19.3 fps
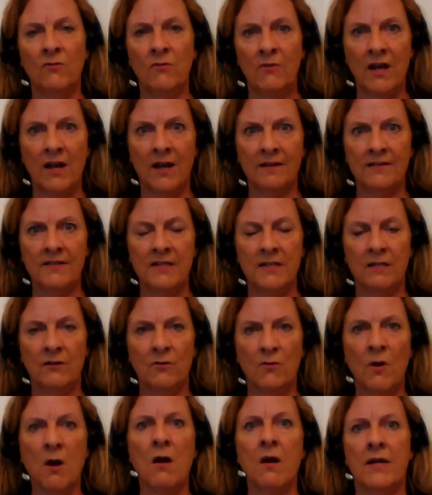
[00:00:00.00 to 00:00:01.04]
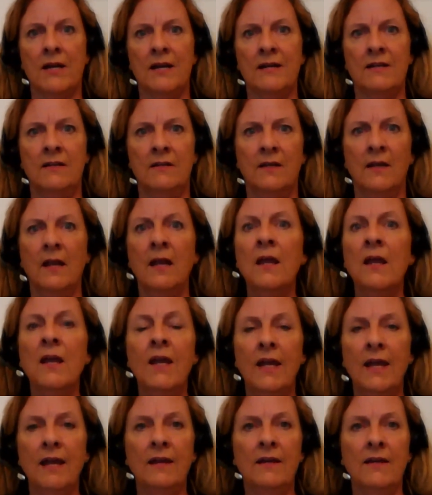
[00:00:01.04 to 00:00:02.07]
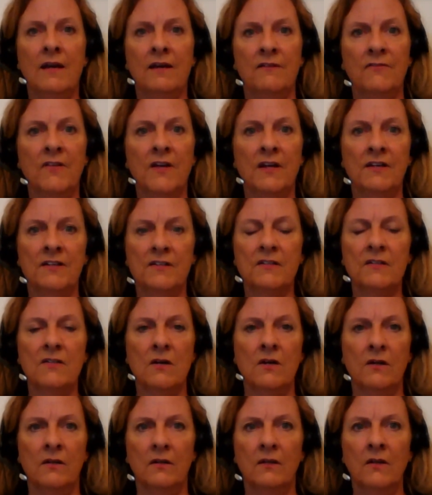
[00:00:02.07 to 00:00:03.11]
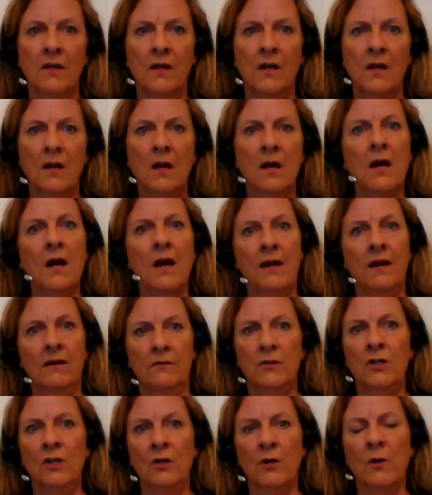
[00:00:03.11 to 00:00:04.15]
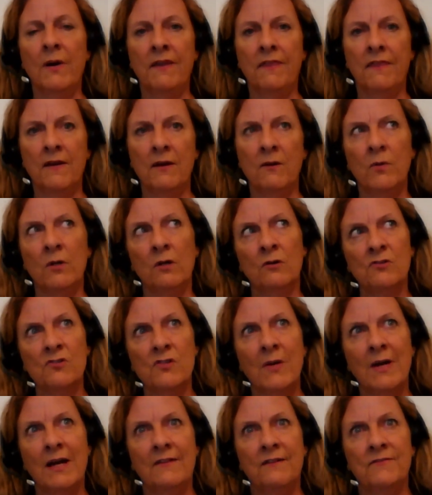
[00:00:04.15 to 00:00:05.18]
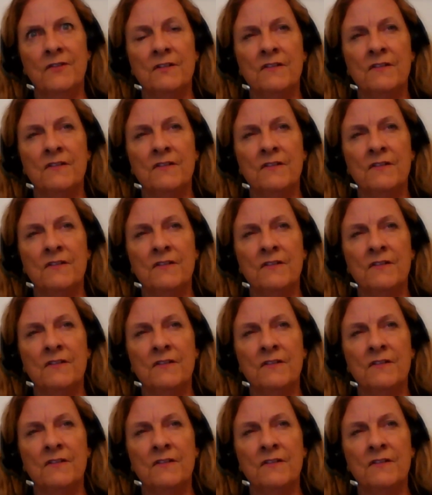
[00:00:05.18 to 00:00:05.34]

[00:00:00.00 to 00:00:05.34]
and in Iraq and in Afghanistan. And, you know, I think we also have to